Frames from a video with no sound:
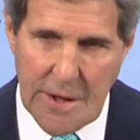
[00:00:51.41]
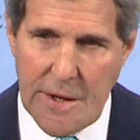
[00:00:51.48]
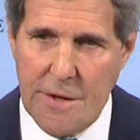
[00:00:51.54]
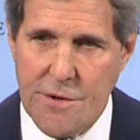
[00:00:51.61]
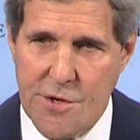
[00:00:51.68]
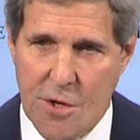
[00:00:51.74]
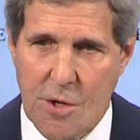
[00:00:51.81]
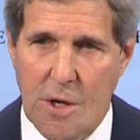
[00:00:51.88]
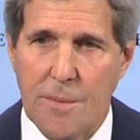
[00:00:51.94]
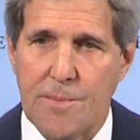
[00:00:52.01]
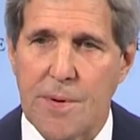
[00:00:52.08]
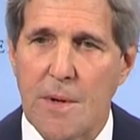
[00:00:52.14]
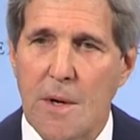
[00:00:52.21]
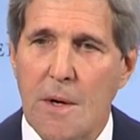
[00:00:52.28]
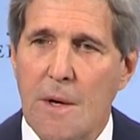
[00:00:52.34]
in
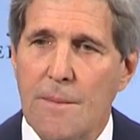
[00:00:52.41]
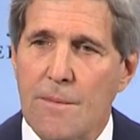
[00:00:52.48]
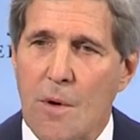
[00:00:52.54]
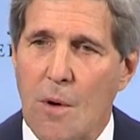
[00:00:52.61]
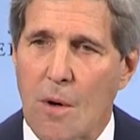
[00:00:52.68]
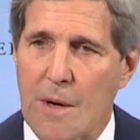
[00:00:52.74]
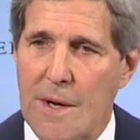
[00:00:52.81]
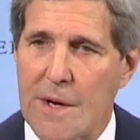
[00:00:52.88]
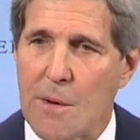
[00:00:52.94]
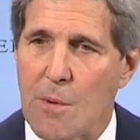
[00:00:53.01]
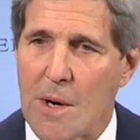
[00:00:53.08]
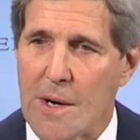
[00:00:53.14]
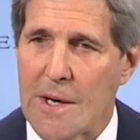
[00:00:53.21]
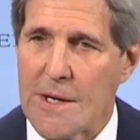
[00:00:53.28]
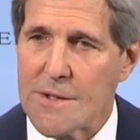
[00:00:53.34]
Europe or
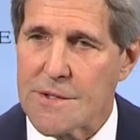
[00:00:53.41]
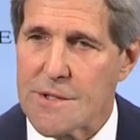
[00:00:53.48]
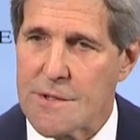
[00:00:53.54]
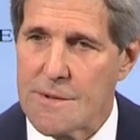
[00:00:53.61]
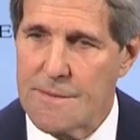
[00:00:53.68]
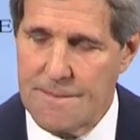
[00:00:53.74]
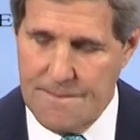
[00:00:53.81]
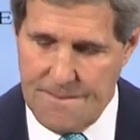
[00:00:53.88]
anywhere else.